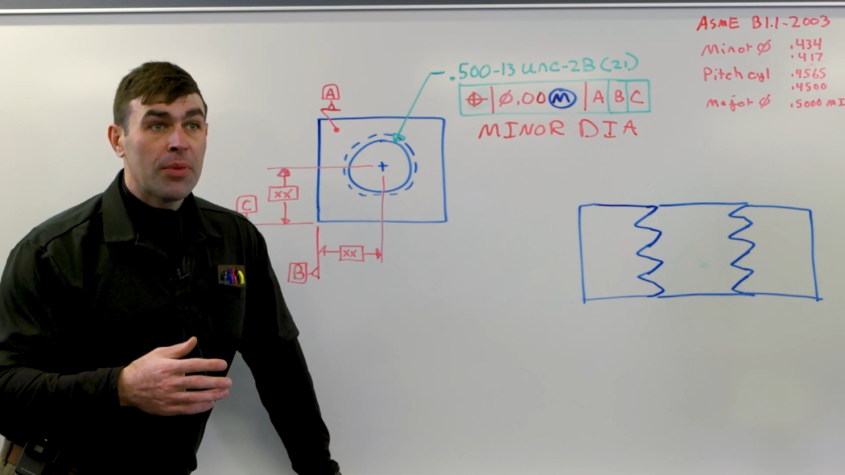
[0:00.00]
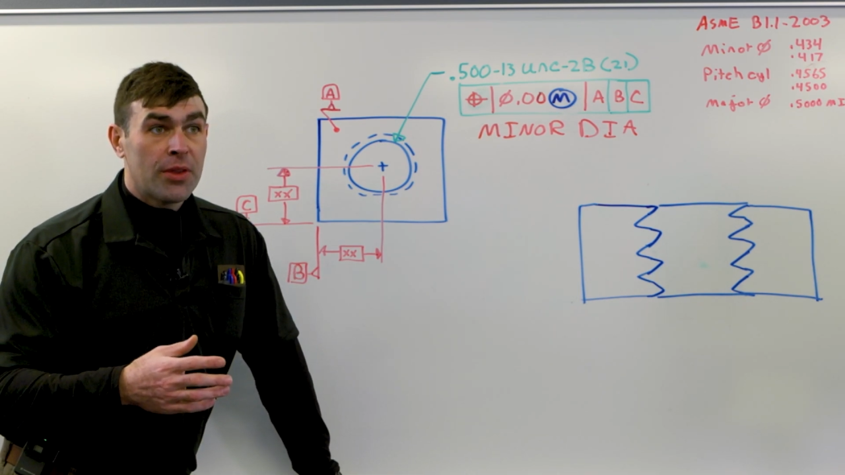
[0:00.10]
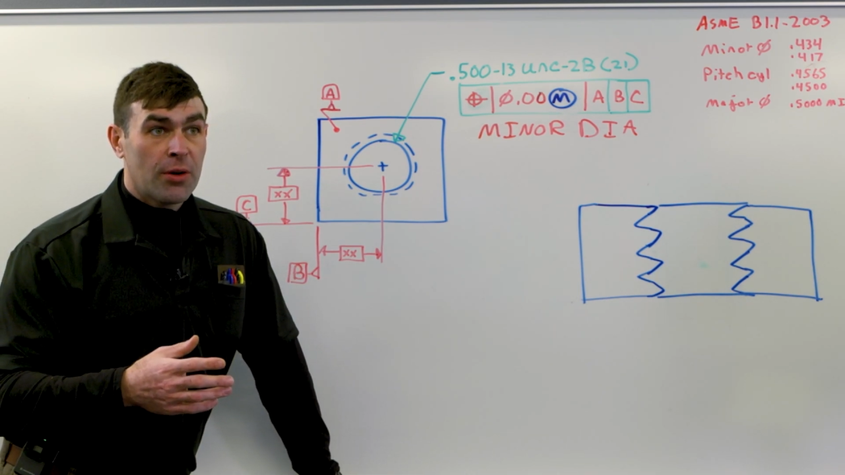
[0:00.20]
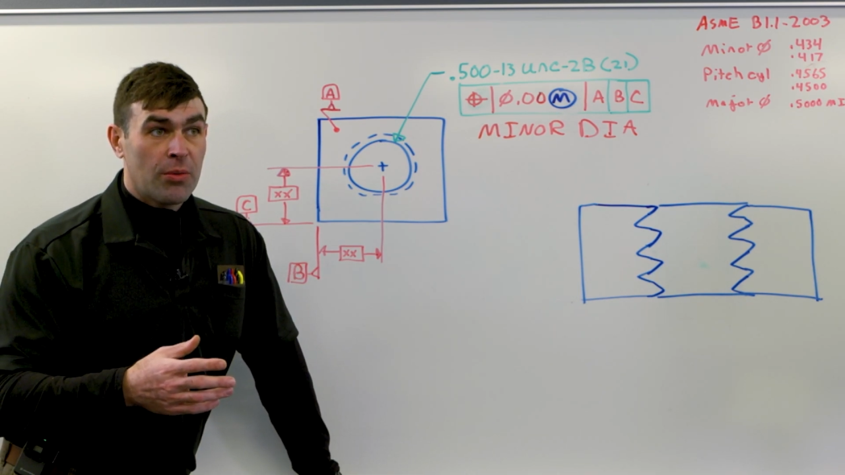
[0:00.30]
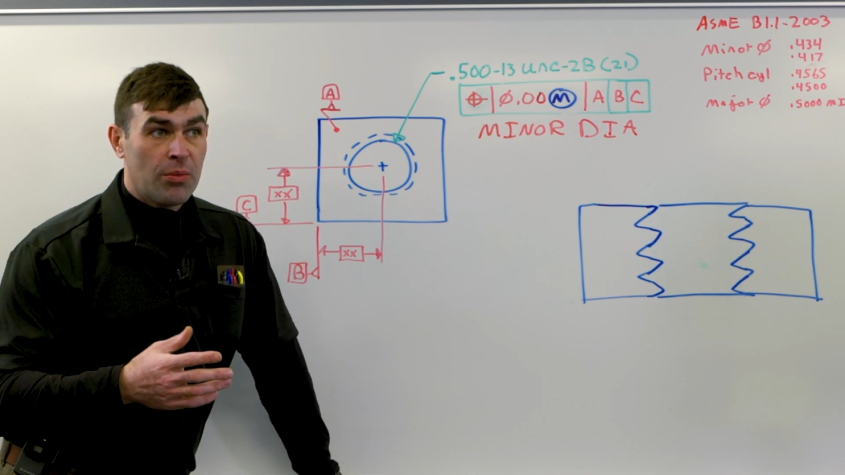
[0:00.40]

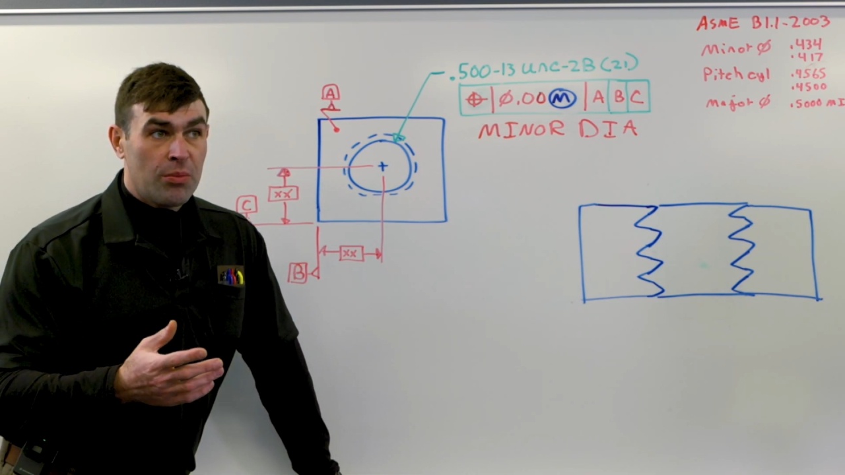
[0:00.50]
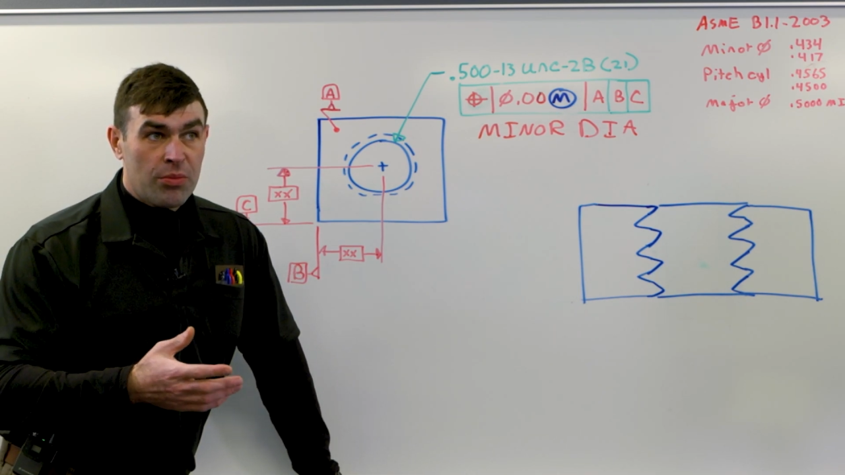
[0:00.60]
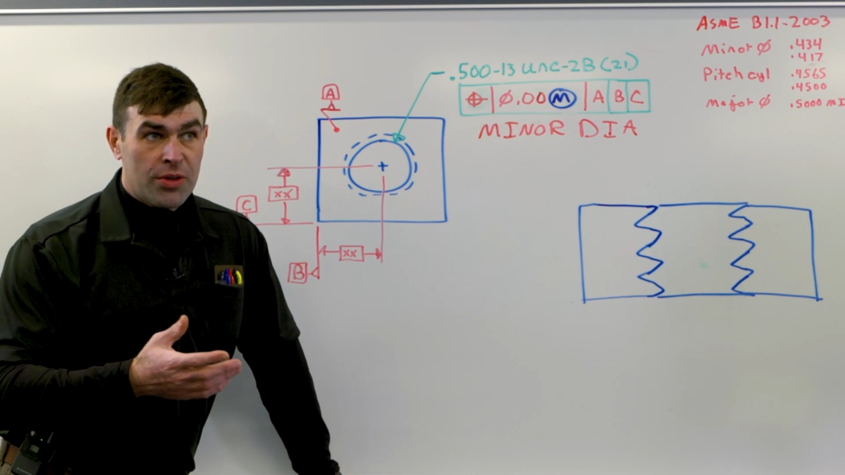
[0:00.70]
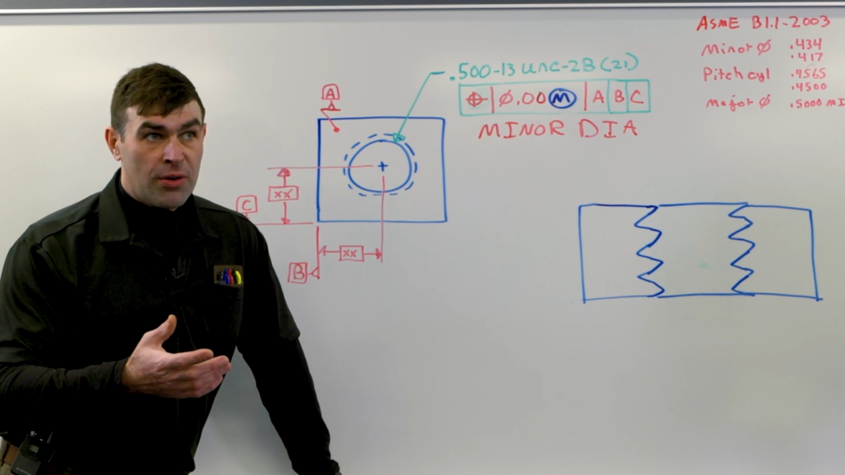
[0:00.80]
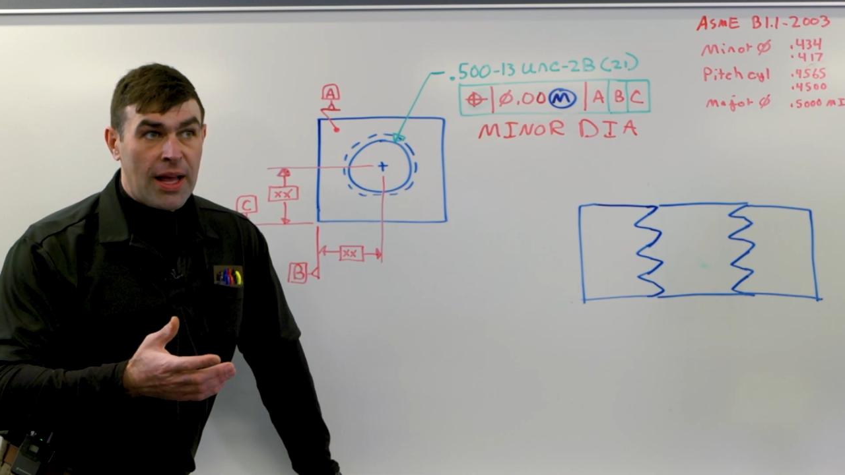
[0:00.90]
they're
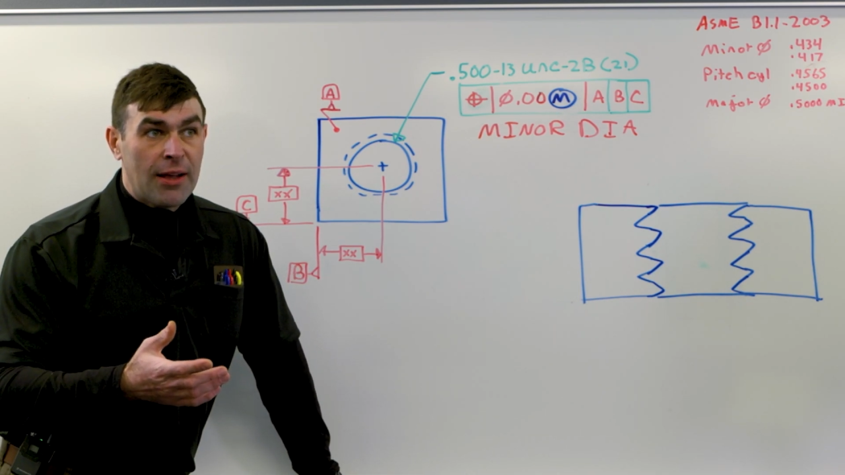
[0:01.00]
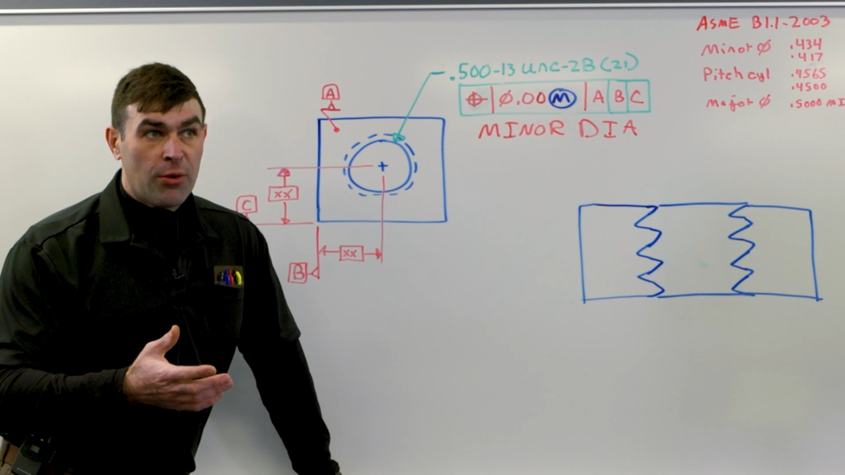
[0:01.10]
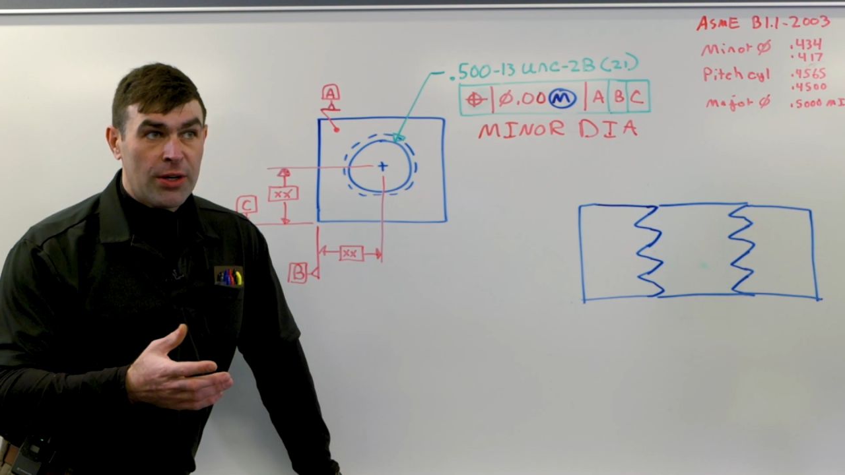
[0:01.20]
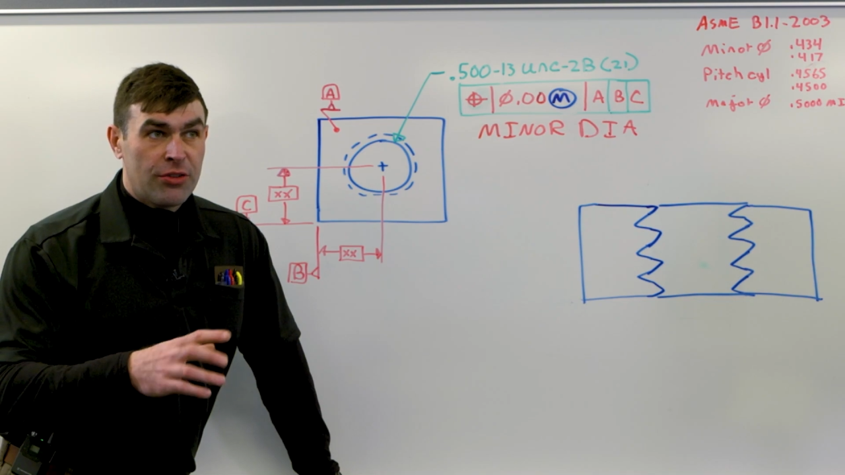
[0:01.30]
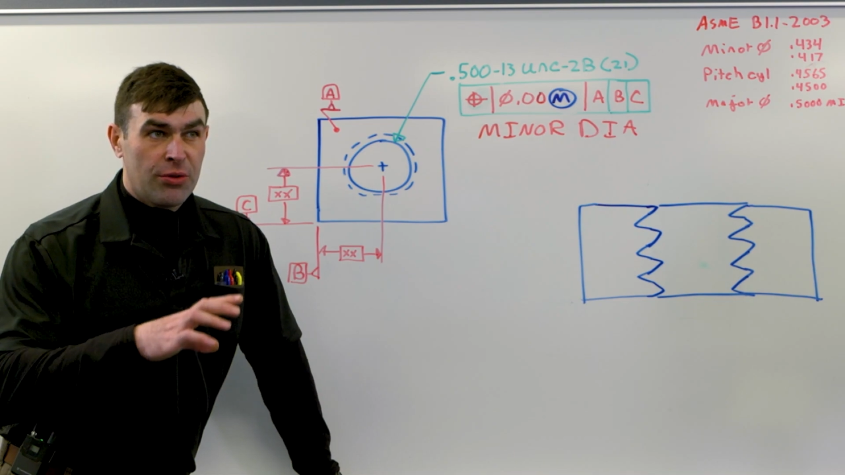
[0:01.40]
not
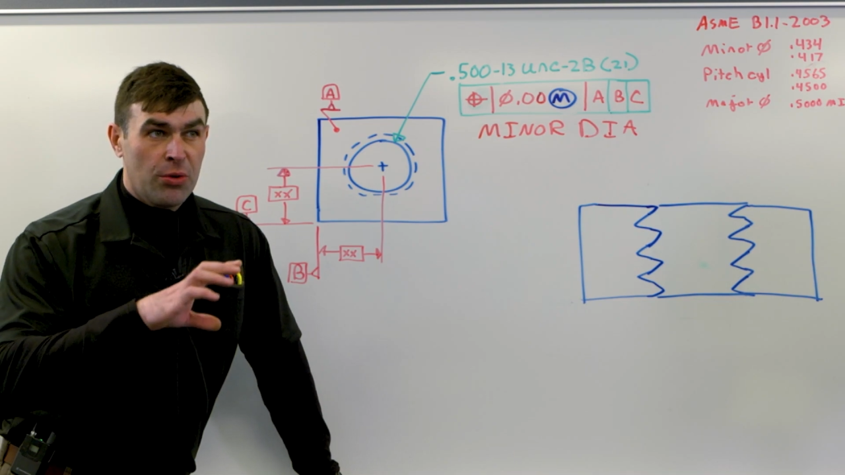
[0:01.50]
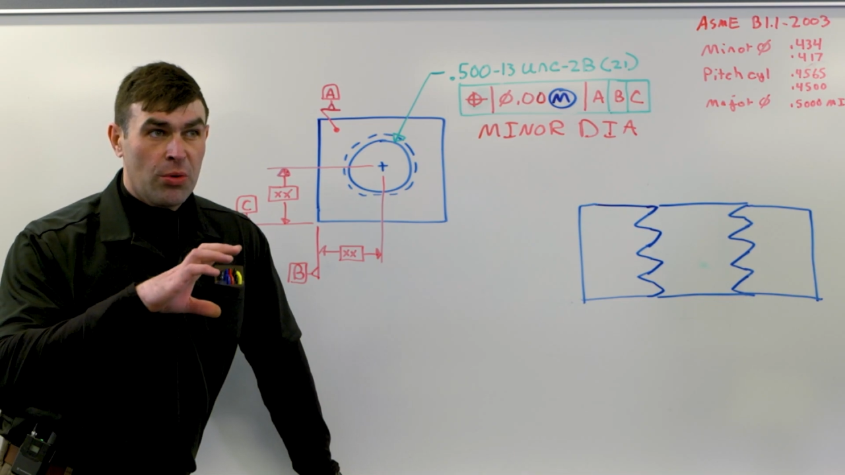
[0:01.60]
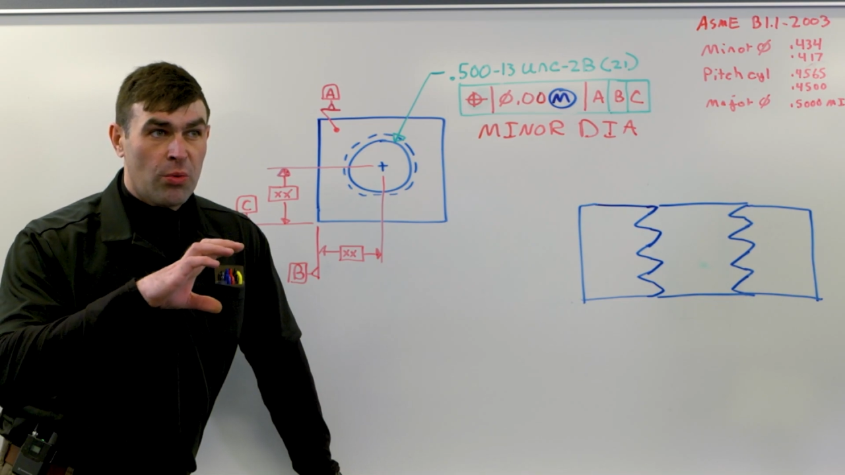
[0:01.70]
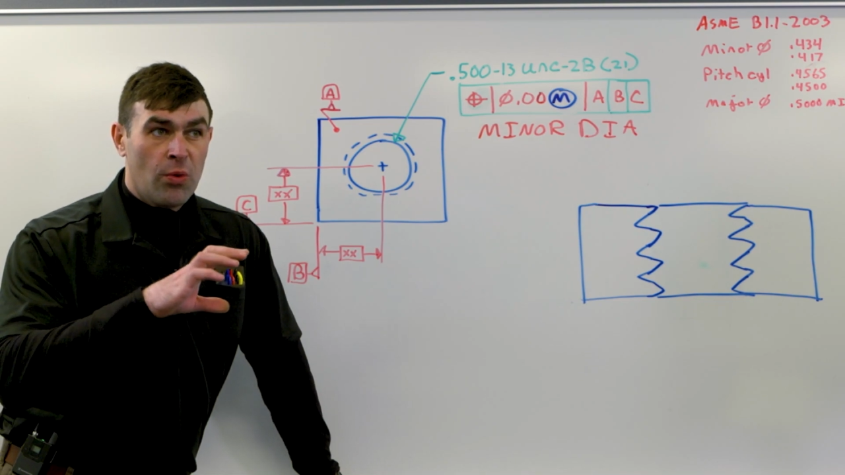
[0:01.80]
going to